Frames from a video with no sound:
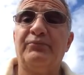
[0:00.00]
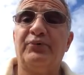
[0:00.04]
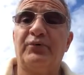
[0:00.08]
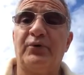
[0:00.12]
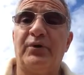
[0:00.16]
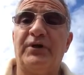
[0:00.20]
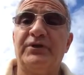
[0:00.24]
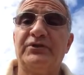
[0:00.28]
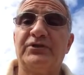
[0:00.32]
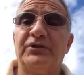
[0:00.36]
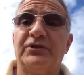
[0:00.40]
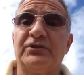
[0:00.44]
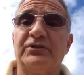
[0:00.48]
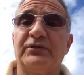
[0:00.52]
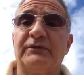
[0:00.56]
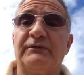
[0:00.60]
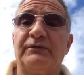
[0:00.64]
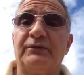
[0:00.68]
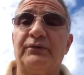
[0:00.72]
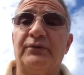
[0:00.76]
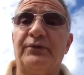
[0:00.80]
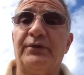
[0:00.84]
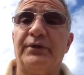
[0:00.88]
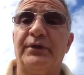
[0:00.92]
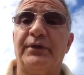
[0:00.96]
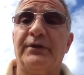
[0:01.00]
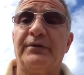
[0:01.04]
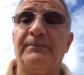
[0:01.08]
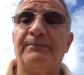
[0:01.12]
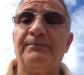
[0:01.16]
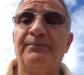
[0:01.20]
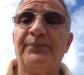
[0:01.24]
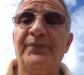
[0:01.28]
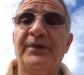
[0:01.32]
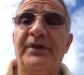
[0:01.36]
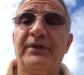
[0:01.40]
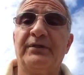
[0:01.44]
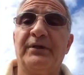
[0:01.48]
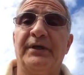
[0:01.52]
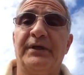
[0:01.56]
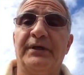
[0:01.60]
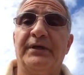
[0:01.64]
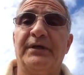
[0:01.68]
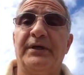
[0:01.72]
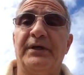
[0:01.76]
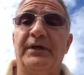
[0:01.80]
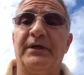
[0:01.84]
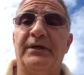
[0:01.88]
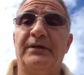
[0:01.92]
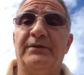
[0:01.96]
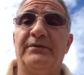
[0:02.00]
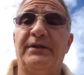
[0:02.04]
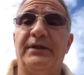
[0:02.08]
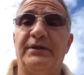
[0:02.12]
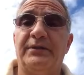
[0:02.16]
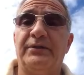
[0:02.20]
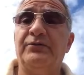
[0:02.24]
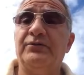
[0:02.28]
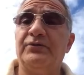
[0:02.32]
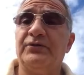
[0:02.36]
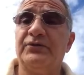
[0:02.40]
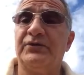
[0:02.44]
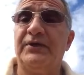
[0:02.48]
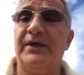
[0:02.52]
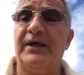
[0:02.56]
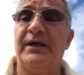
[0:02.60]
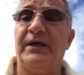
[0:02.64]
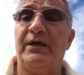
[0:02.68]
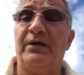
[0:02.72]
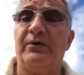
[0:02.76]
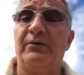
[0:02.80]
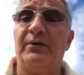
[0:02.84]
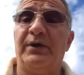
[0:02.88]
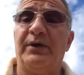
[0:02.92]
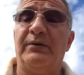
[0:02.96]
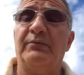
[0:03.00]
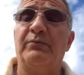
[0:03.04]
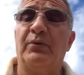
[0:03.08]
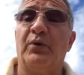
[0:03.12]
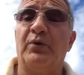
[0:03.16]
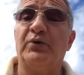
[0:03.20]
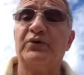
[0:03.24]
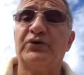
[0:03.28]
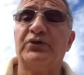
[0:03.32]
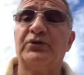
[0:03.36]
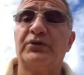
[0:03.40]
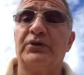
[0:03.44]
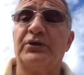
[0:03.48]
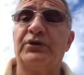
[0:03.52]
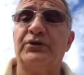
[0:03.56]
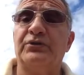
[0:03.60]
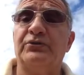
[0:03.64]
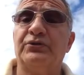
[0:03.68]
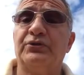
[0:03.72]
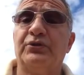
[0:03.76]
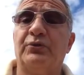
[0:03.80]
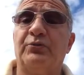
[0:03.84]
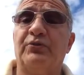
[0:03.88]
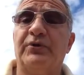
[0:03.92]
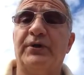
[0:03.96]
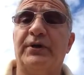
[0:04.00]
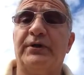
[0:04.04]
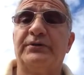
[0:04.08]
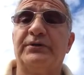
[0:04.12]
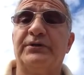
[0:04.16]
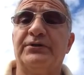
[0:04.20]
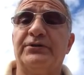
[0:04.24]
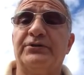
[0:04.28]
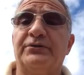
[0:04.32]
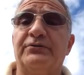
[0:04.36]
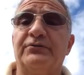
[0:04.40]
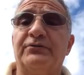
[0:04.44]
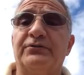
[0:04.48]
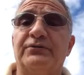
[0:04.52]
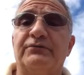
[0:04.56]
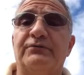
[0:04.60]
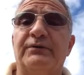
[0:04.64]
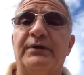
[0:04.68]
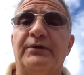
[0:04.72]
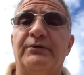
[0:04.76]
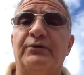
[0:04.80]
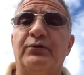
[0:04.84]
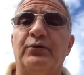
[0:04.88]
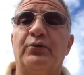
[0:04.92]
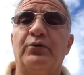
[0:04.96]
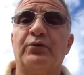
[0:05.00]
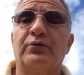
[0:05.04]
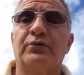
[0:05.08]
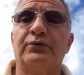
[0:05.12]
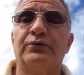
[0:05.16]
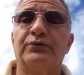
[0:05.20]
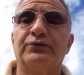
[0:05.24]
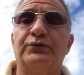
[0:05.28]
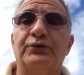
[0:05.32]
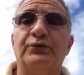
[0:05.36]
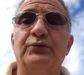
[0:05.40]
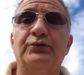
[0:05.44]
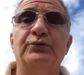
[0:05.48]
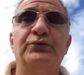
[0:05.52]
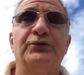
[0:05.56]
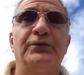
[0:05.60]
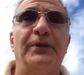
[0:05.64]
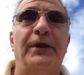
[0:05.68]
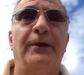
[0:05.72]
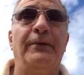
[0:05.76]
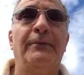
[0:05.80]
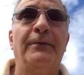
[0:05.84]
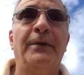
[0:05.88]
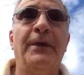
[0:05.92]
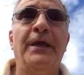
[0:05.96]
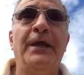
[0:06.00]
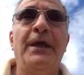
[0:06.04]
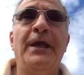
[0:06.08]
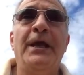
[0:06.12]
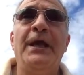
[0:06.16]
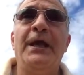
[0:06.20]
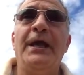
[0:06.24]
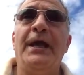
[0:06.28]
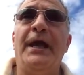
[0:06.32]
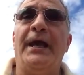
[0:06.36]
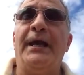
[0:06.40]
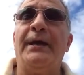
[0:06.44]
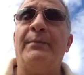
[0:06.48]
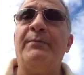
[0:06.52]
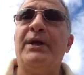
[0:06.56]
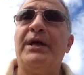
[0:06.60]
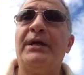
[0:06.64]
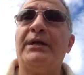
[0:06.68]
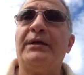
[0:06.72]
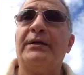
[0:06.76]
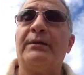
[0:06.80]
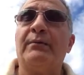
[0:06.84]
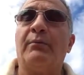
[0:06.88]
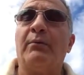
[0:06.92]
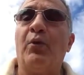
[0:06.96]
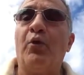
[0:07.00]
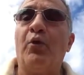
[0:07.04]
process of learning like they use now, and most of the Kyusho practitioners around the world use now. And I made it a